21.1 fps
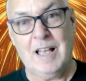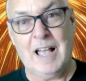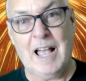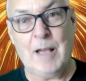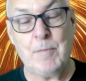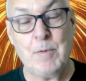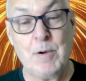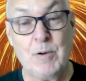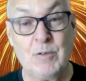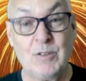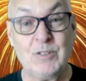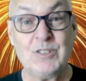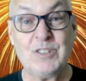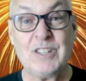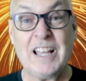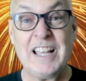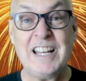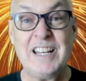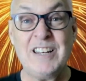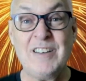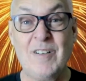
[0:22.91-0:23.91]
And we're on
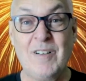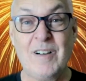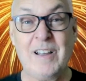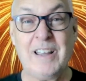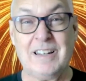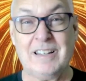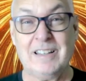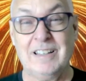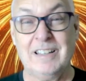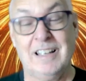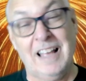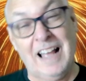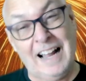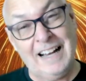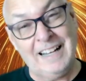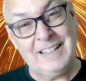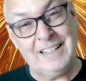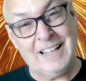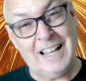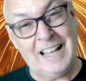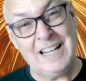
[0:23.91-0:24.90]
day 9,
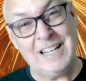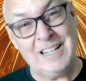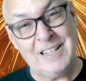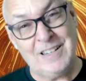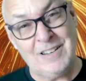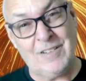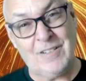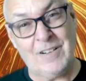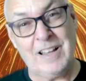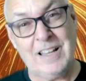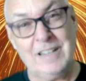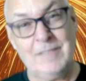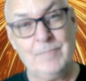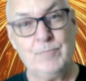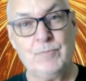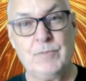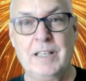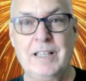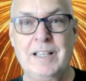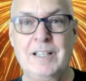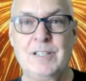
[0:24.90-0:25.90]
and day 9
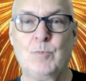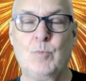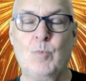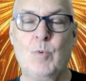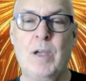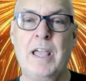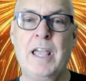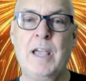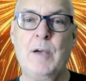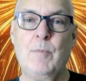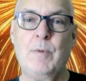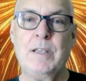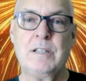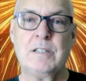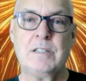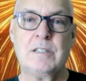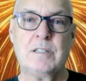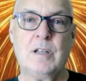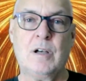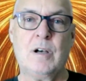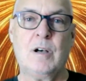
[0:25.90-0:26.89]
is where we
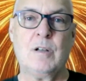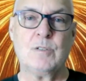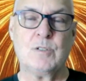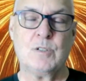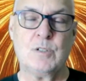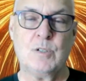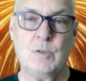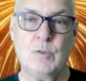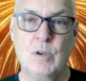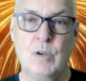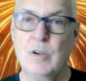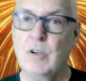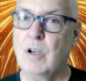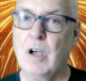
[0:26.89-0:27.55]
start to